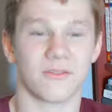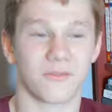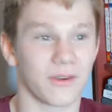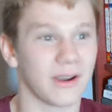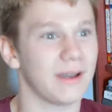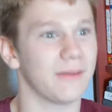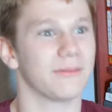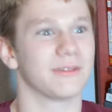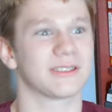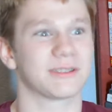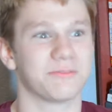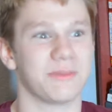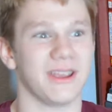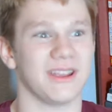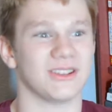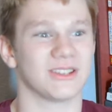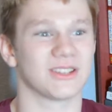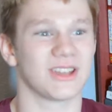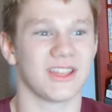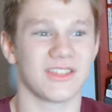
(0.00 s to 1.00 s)
Freedom of
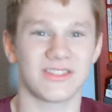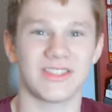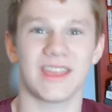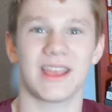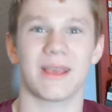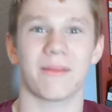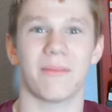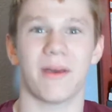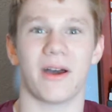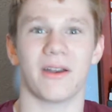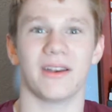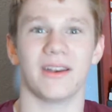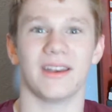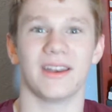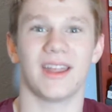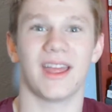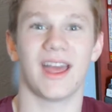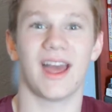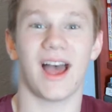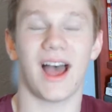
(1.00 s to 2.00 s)
speech. Think about it.
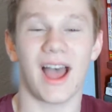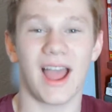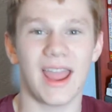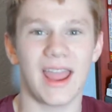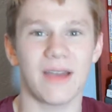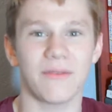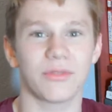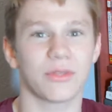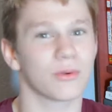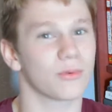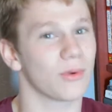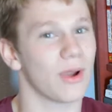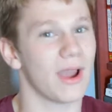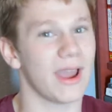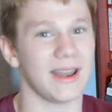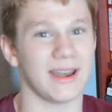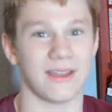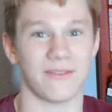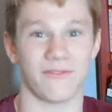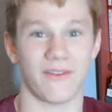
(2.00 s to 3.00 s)
I have the
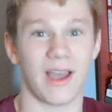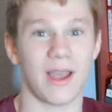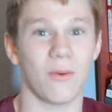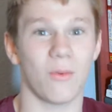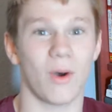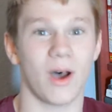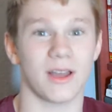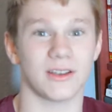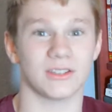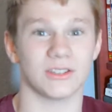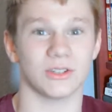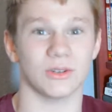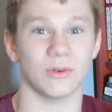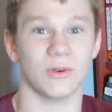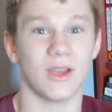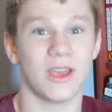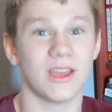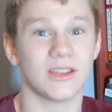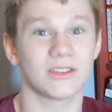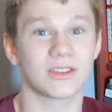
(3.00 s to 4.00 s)
right, if I want to
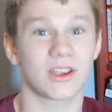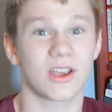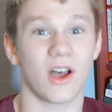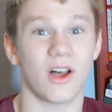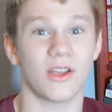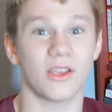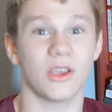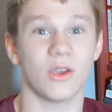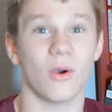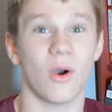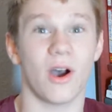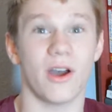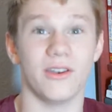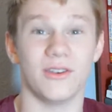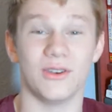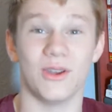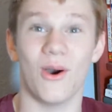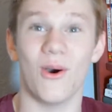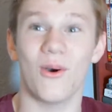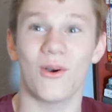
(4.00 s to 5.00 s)
call you a
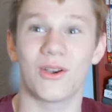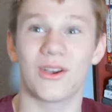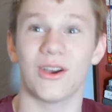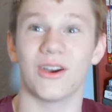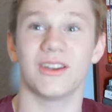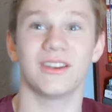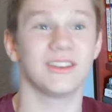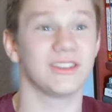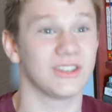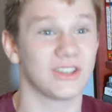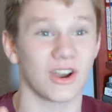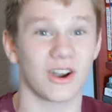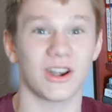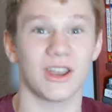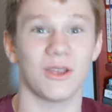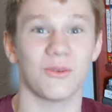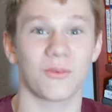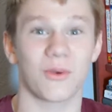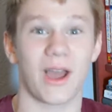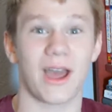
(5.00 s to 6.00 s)
no-good,
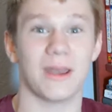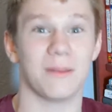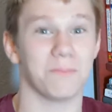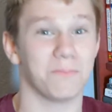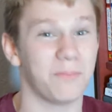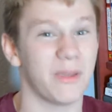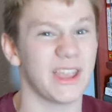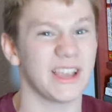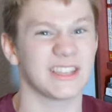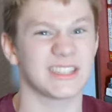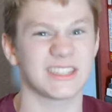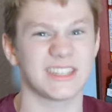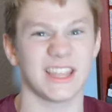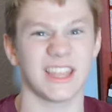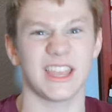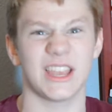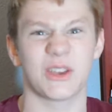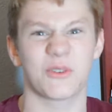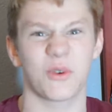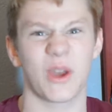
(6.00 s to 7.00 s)
dirty, rotten,
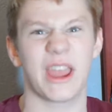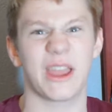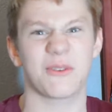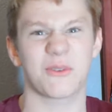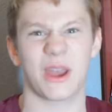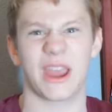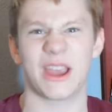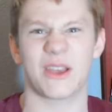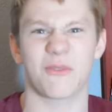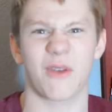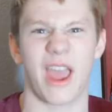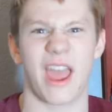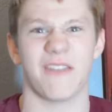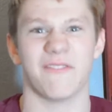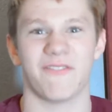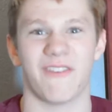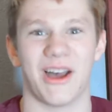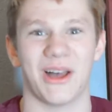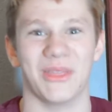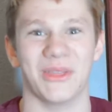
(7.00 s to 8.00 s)
pig-stealing
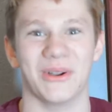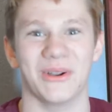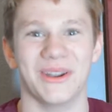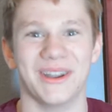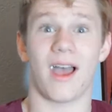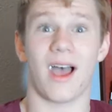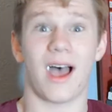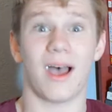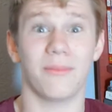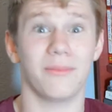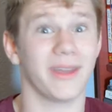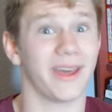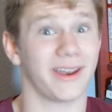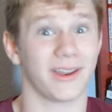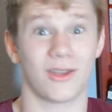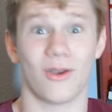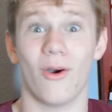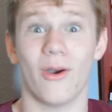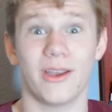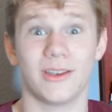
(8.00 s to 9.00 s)
great-great-grandfather. I'm not
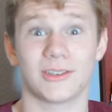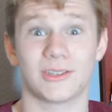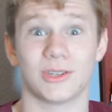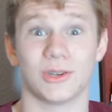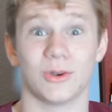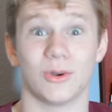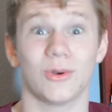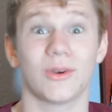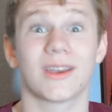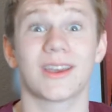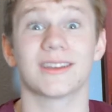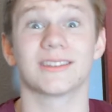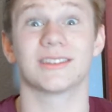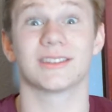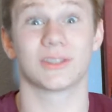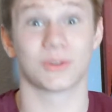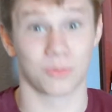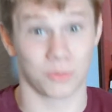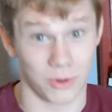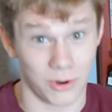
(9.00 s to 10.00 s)
going to, because
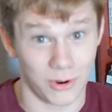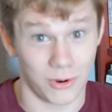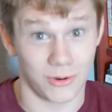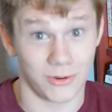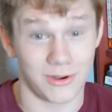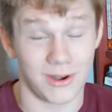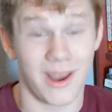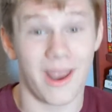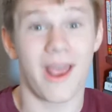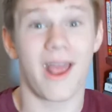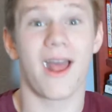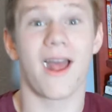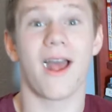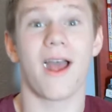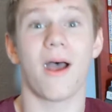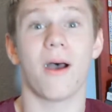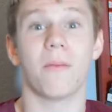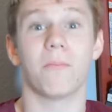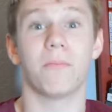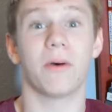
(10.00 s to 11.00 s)
it's rude,
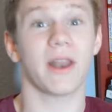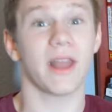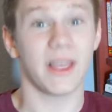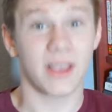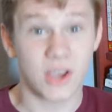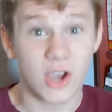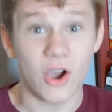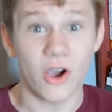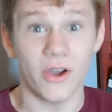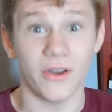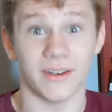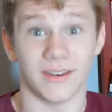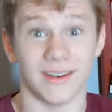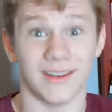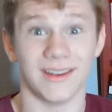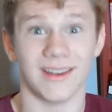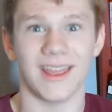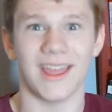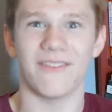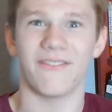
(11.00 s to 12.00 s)
but I could
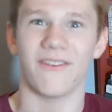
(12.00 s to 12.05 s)
if